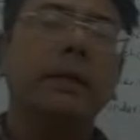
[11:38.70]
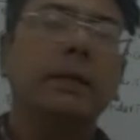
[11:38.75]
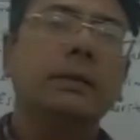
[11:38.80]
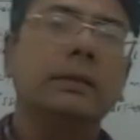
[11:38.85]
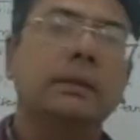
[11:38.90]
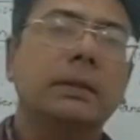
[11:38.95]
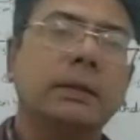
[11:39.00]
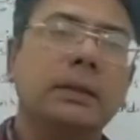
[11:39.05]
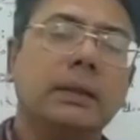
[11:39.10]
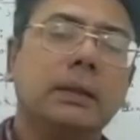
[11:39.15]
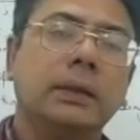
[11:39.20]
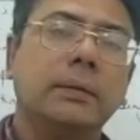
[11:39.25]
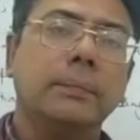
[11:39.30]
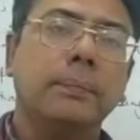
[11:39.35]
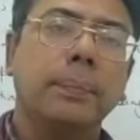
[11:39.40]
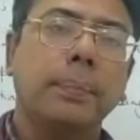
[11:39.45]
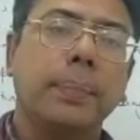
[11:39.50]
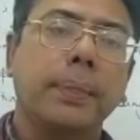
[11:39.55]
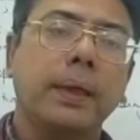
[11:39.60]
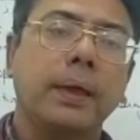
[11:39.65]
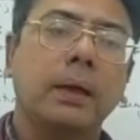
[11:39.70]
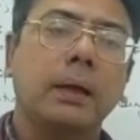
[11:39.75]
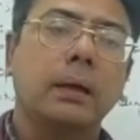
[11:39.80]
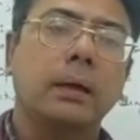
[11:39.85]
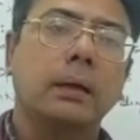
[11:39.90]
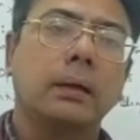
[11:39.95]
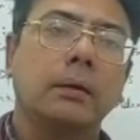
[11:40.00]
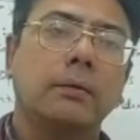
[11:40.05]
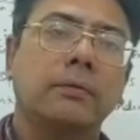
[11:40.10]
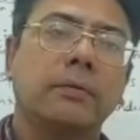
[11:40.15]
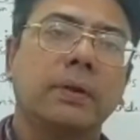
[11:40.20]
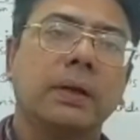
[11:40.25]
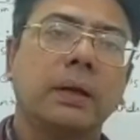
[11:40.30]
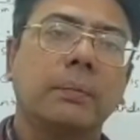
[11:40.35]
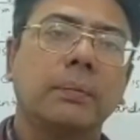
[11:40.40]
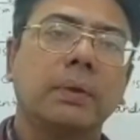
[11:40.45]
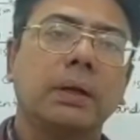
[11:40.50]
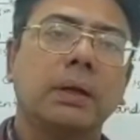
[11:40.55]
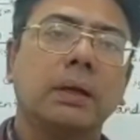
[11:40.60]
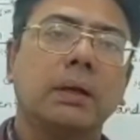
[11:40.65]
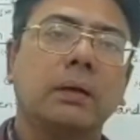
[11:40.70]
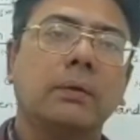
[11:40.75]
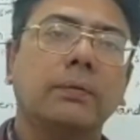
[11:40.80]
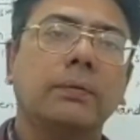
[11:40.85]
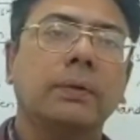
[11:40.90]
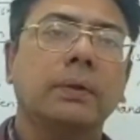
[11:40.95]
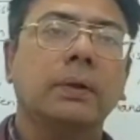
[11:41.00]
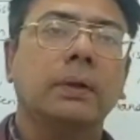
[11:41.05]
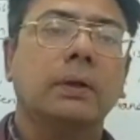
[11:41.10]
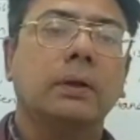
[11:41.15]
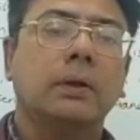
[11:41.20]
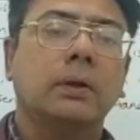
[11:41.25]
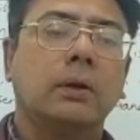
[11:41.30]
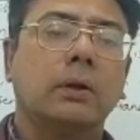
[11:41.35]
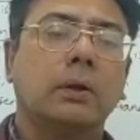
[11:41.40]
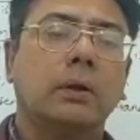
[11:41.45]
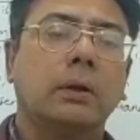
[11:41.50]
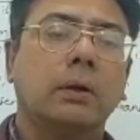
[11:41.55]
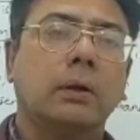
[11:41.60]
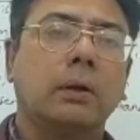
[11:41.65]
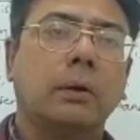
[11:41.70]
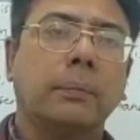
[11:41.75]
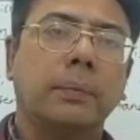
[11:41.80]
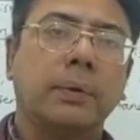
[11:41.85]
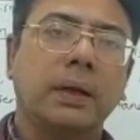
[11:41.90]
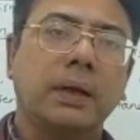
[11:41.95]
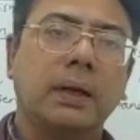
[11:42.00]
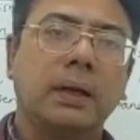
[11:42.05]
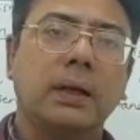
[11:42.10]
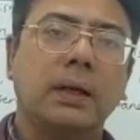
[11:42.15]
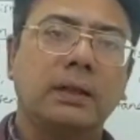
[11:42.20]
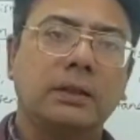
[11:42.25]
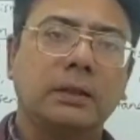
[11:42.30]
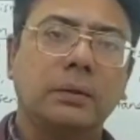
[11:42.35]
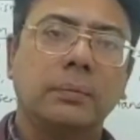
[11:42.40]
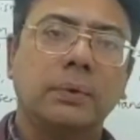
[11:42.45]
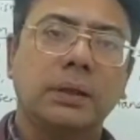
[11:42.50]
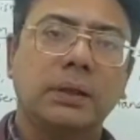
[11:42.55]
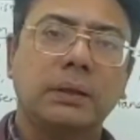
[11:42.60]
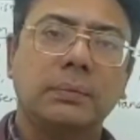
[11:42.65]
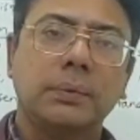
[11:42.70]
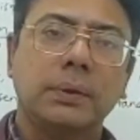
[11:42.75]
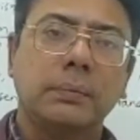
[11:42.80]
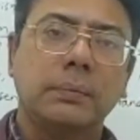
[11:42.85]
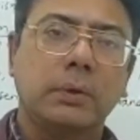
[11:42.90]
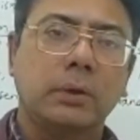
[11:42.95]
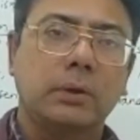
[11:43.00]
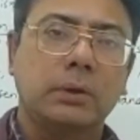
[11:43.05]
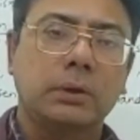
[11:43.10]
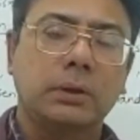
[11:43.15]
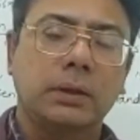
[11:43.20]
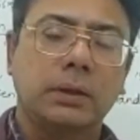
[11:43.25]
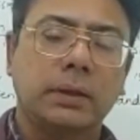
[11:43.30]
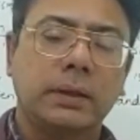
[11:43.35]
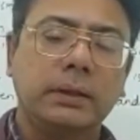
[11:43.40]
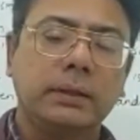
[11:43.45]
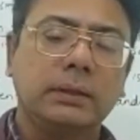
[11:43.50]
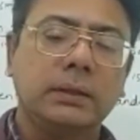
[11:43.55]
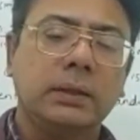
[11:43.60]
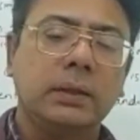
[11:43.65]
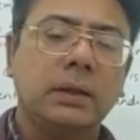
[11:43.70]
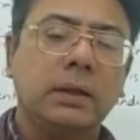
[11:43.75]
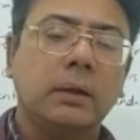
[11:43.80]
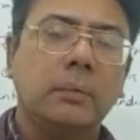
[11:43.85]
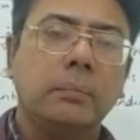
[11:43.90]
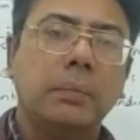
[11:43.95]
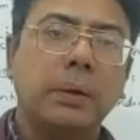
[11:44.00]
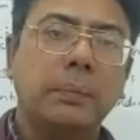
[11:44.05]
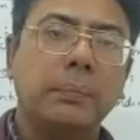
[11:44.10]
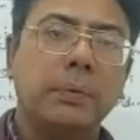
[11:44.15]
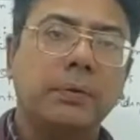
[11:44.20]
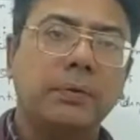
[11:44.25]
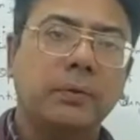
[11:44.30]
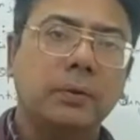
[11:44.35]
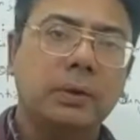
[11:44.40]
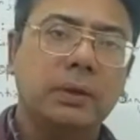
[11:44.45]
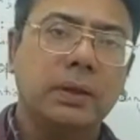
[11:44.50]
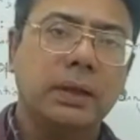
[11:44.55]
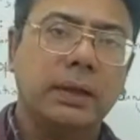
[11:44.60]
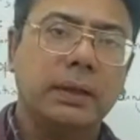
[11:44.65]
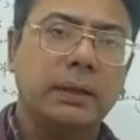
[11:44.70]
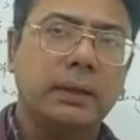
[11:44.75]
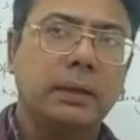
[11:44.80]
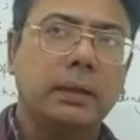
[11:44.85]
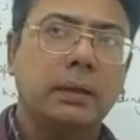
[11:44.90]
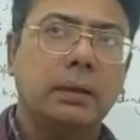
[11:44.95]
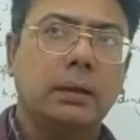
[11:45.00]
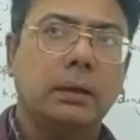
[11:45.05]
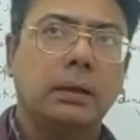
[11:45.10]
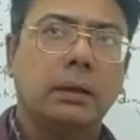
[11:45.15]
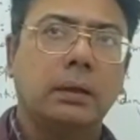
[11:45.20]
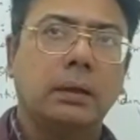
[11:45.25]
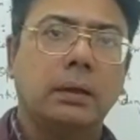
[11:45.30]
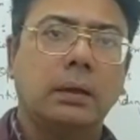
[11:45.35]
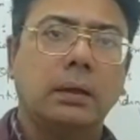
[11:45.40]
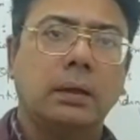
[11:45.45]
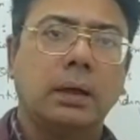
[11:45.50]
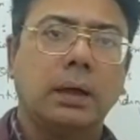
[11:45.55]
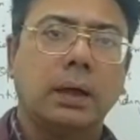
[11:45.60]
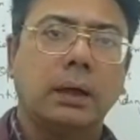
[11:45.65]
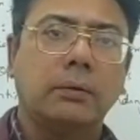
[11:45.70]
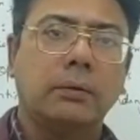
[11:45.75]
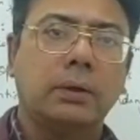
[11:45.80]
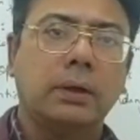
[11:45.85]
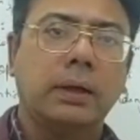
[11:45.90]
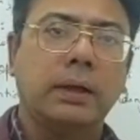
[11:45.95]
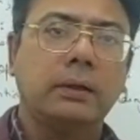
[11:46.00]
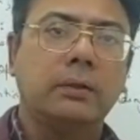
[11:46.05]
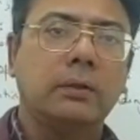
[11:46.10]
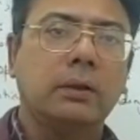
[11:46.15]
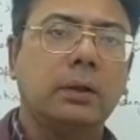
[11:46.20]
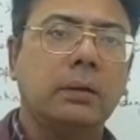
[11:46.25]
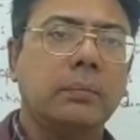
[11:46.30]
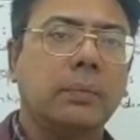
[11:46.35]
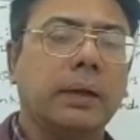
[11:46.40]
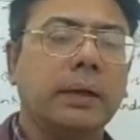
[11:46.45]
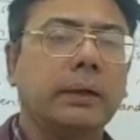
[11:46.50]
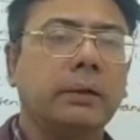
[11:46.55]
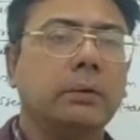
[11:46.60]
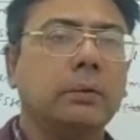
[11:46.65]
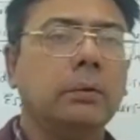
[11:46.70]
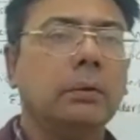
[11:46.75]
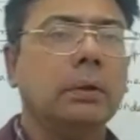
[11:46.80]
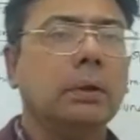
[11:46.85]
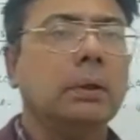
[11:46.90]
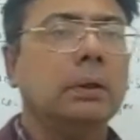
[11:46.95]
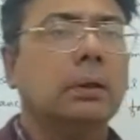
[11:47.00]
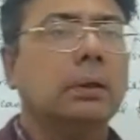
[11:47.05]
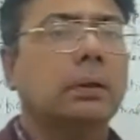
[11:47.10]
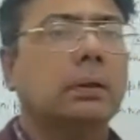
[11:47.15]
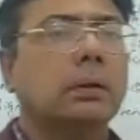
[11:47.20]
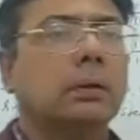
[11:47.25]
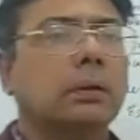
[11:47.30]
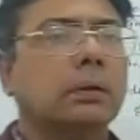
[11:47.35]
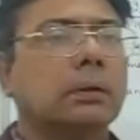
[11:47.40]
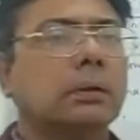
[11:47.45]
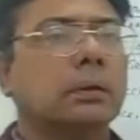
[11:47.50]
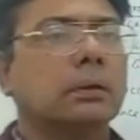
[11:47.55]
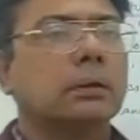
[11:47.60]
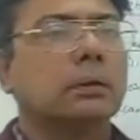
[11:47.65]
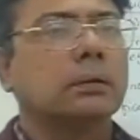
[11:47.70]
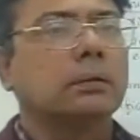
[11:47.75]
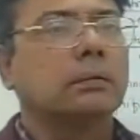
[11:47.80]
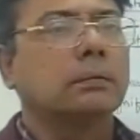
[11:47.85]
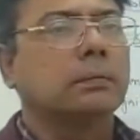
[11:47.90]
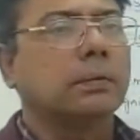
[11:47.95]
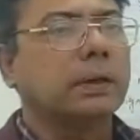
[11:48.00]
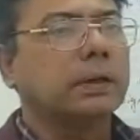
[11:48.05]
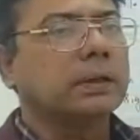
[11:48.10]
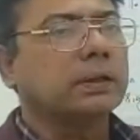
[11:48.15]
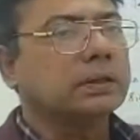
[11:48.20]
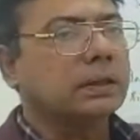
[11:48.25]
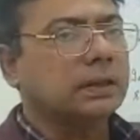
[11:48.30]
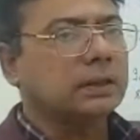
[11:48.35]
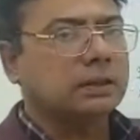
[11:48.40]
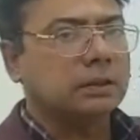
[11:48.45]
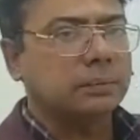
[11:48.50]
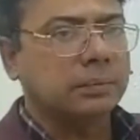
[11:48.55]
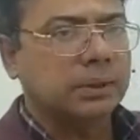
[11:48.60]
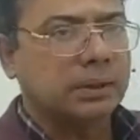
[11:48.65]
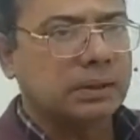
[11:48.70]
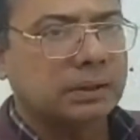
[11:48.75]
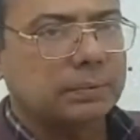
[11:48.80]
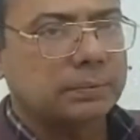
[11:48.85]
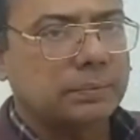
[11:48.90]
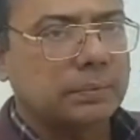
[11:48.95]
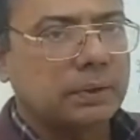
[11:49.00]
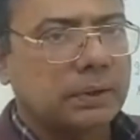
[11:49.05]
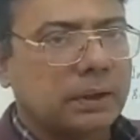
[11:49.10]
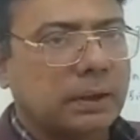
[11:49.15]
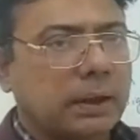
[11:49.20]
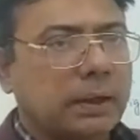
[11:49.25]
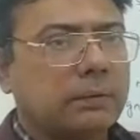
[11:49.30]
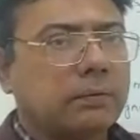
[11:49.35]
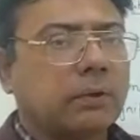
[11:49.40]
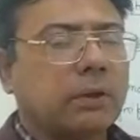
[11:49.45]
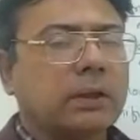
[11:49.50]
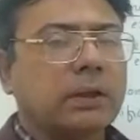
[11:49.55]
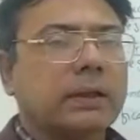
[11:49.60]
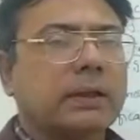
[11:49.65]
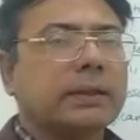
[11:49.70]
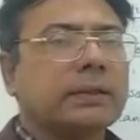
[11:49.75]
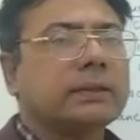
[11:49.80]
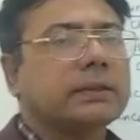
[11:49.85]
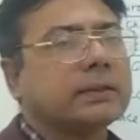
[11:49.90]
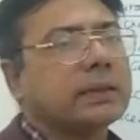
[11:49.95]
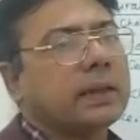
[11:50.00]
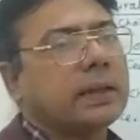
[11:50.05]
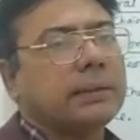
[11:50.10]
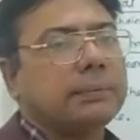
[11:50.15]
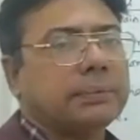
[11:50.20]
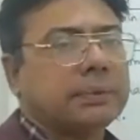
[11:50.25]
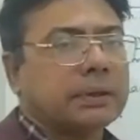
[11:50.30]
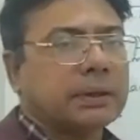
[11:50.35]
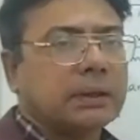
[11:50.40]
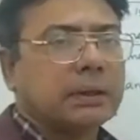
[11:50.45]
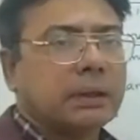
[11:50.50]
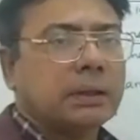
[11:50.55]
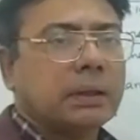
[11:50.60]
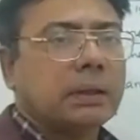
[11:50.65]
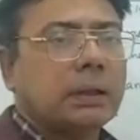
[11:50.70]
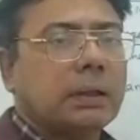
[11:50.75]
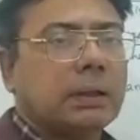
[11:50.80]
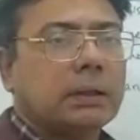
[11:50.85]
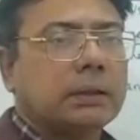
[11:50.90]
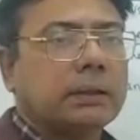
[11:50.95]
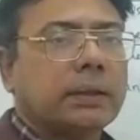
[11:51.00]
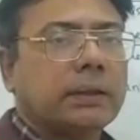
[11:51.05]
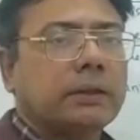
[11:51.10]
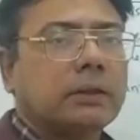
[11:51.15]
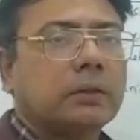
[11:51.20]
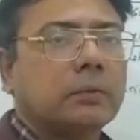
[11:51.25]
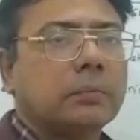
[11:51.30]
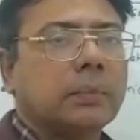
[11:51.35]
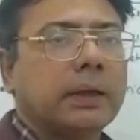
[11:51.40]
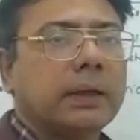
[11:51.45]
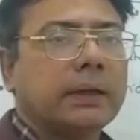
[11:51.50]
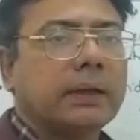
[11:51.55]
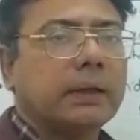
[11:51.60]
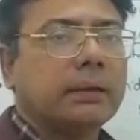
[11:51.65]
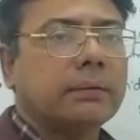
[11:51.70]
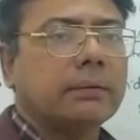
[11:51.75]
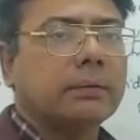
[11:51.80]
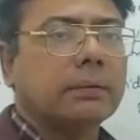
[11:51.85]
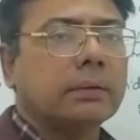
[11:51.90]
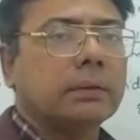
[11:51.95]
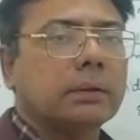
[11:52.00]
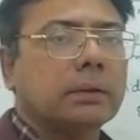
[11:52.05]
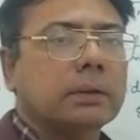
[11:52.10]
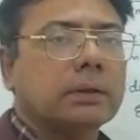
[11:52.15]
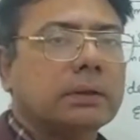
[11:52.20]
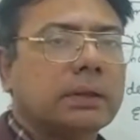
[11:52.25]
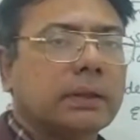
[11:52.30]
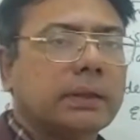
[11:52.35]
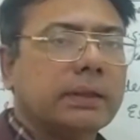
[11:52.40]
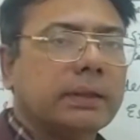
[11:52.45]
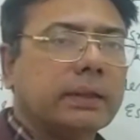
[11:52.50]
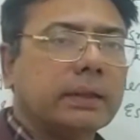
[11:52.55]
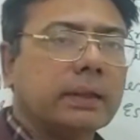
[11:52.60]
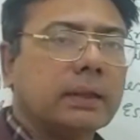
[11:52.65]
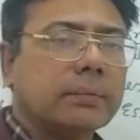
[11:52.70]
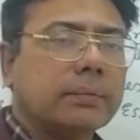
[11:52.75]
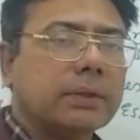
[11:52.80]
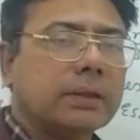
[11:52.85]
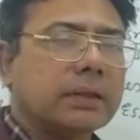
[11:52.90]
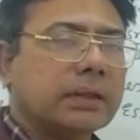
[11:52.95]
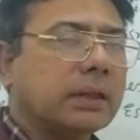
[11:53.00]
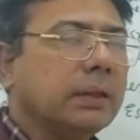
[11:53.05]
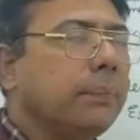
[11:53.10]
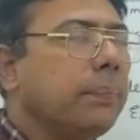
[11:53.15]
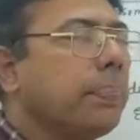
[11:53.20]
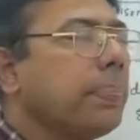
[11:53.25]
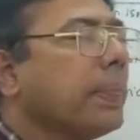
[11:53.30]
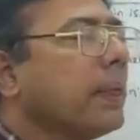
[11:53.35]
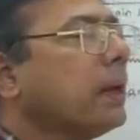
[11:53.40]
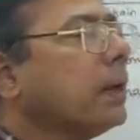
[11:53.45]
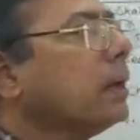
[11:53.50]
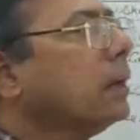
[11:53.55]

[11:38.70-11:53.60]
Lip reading: us see the phenomenon of optical isomerism in monosaccharides. But before that, I would like to remind you what is isomerism and what are its types that you might have studied in chemistry.